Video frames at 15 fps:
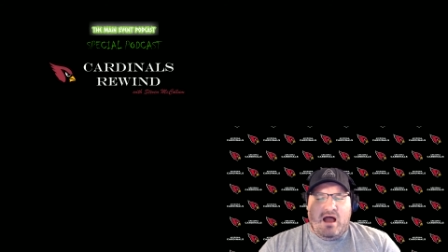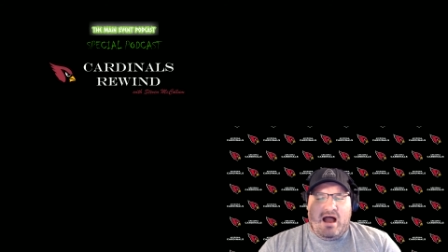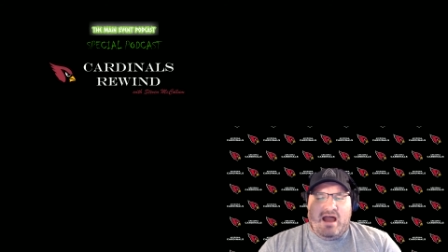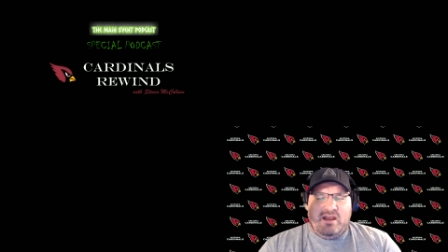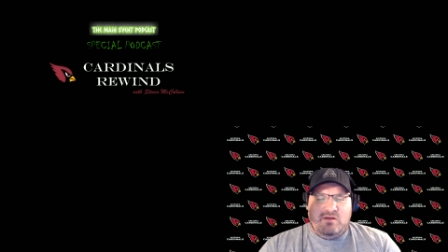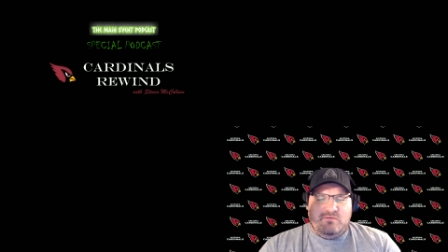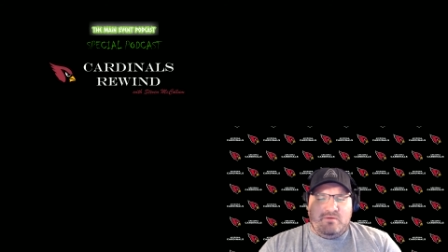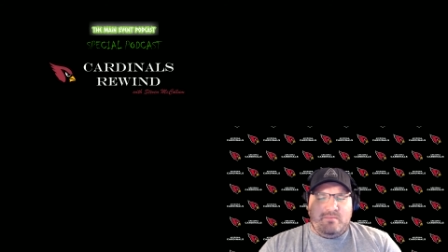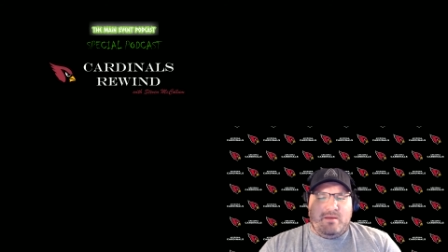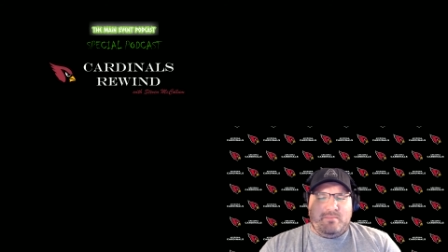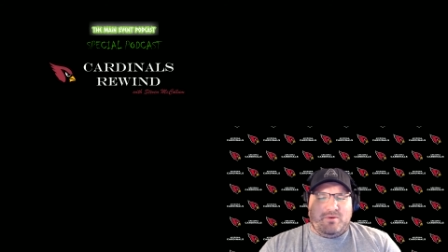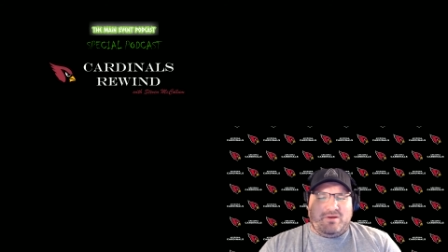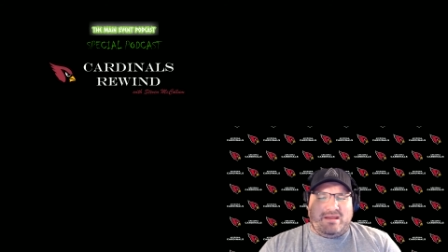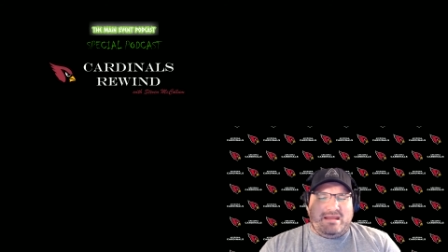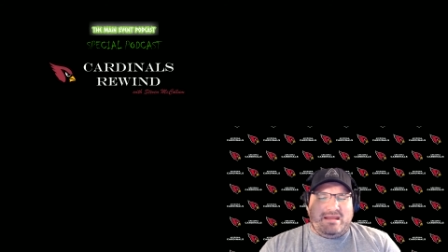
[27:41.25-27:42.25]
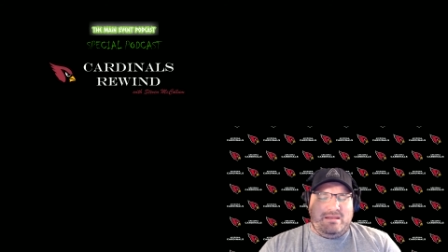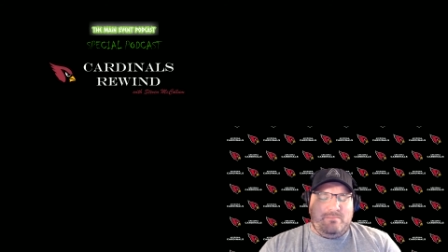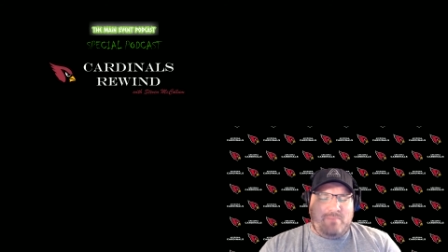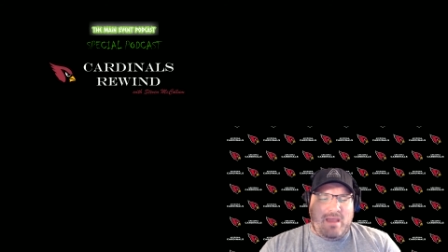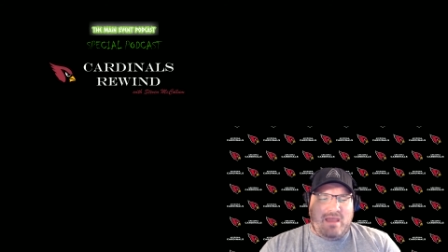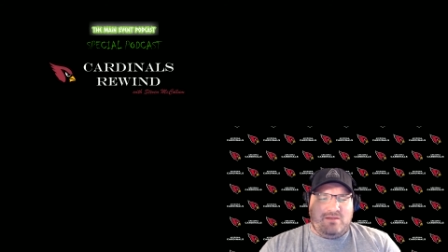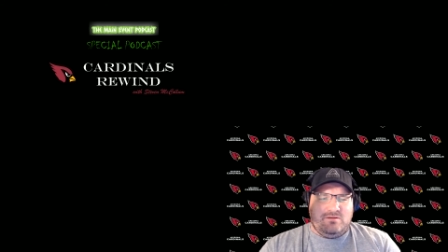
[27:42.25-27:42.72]
I don't remember any
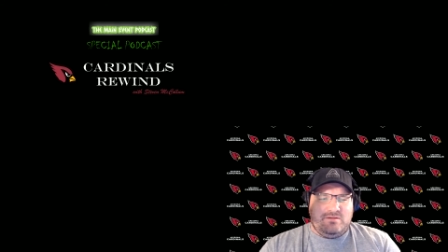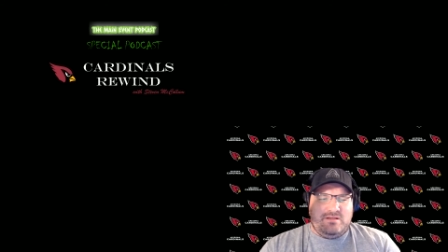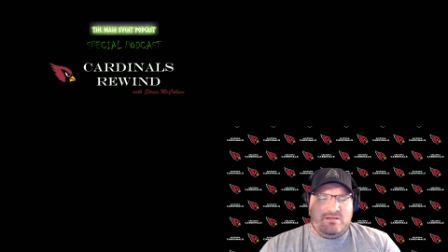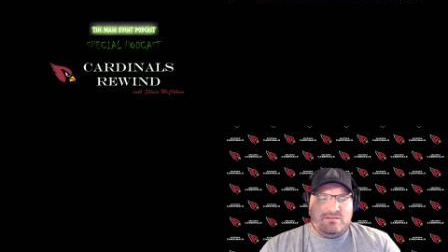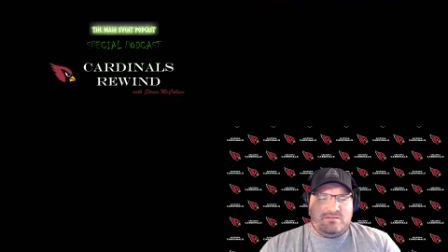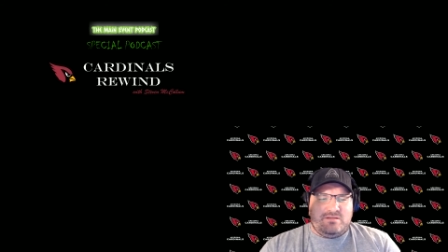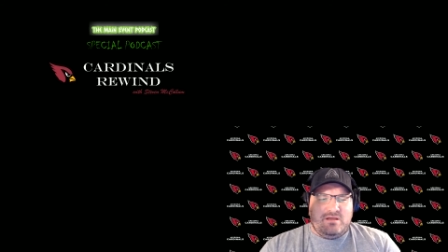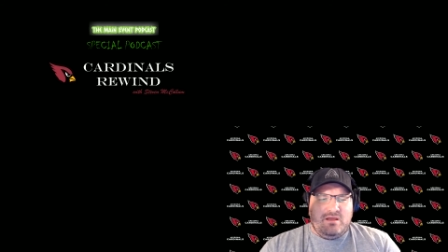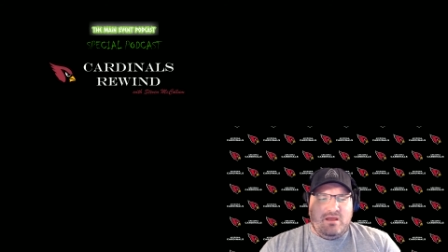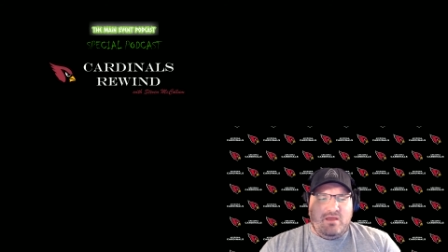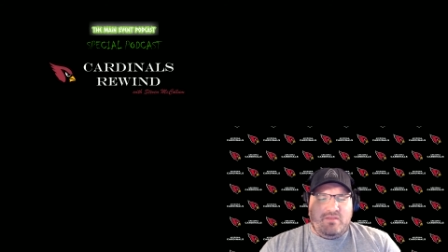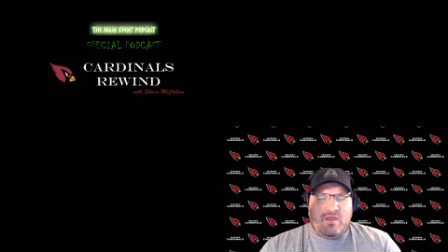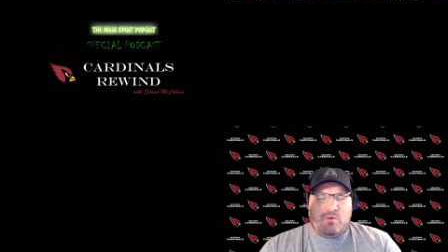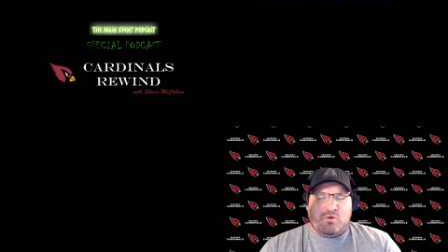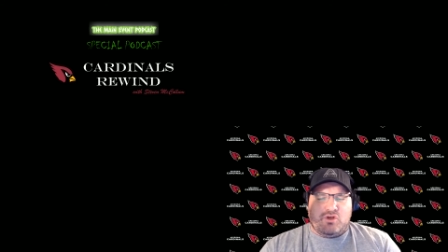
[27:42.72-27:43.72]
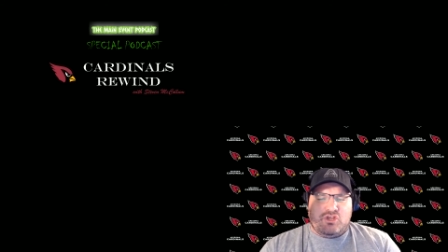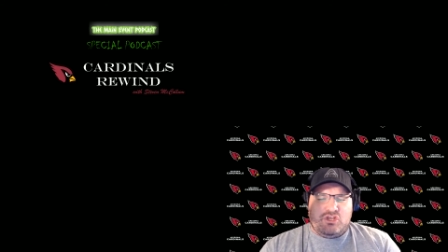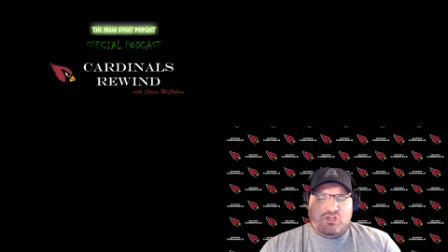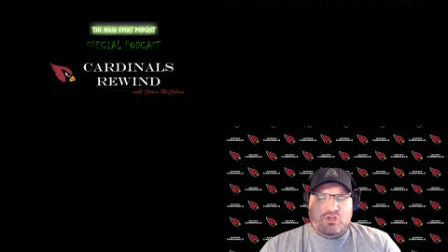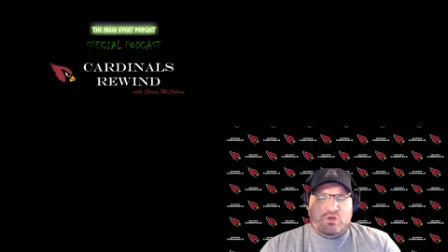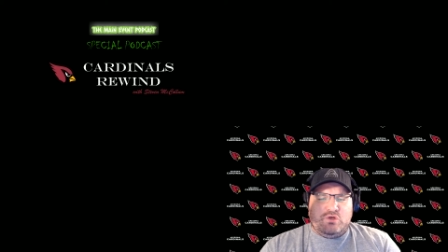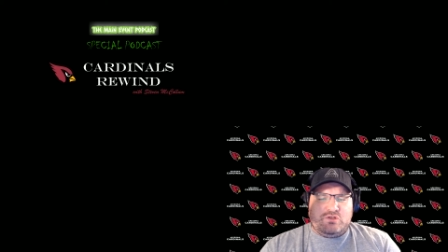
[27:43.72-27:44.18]
penalties that were
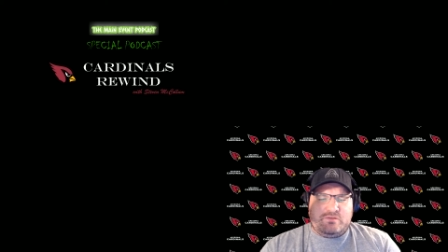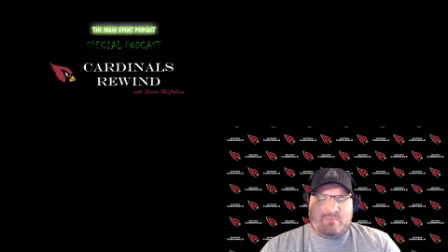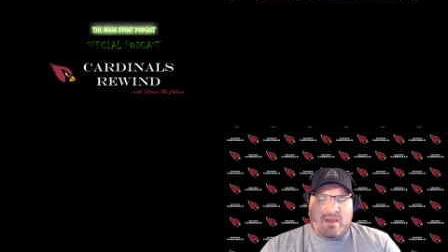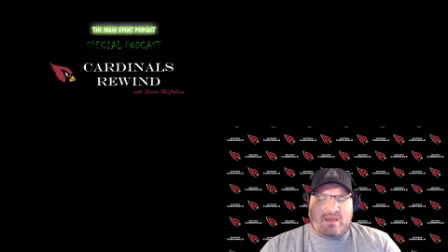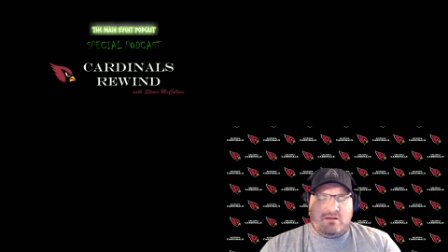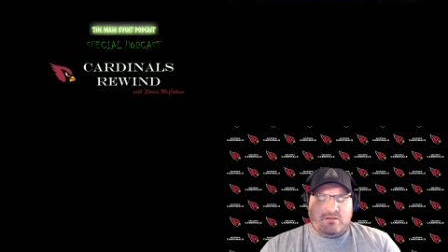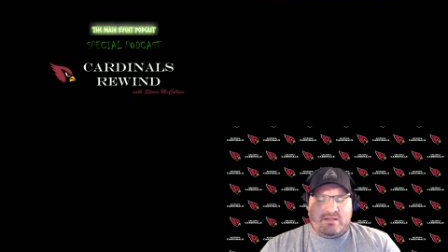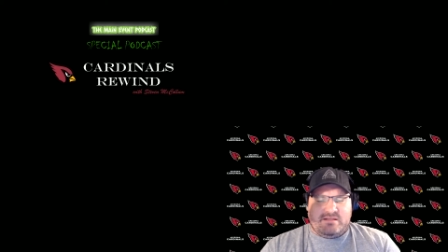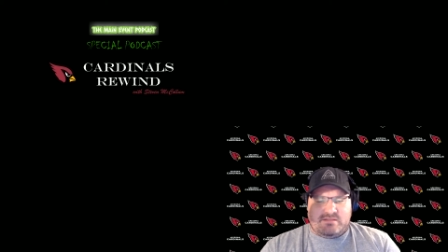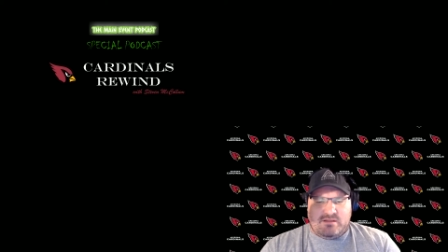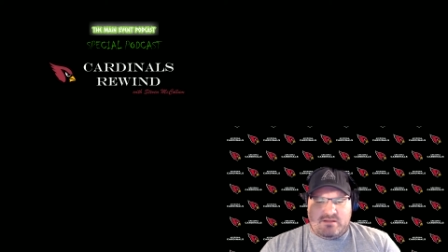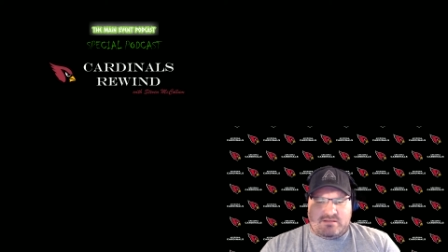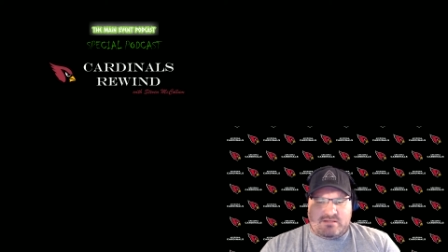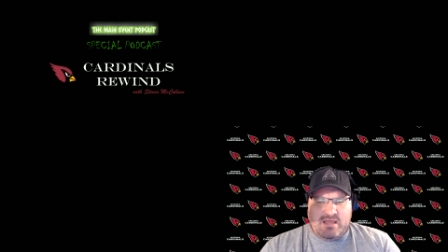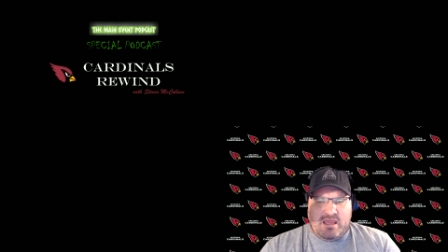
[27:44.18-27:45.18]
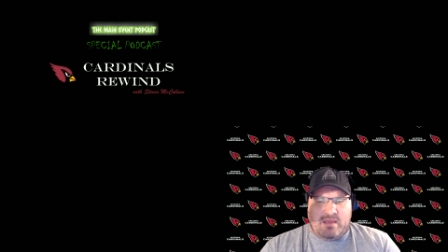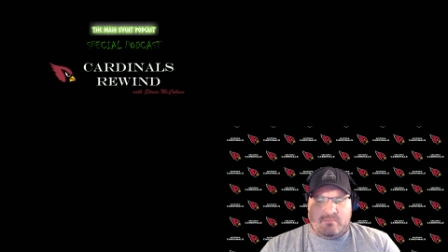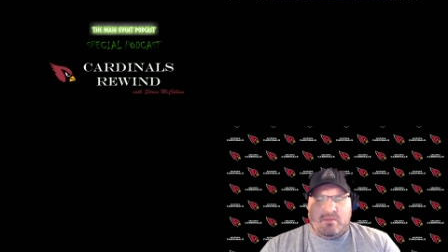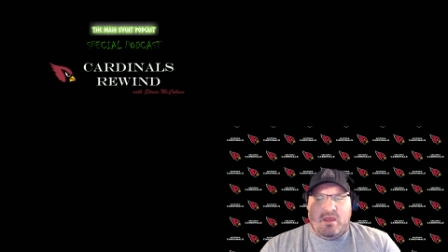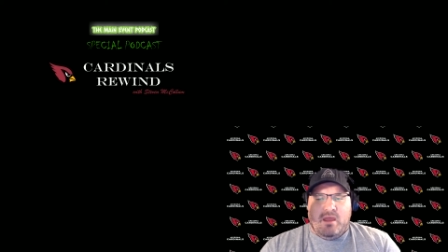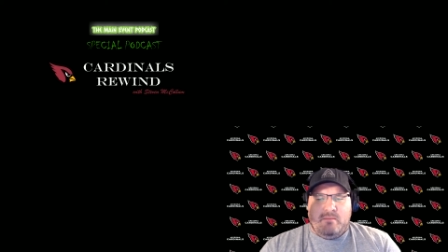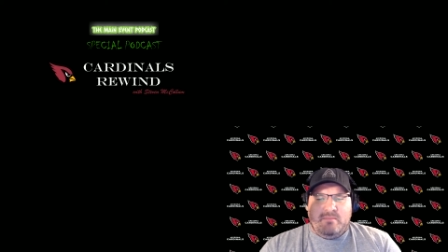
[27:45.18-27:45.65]
huge penalties in this game,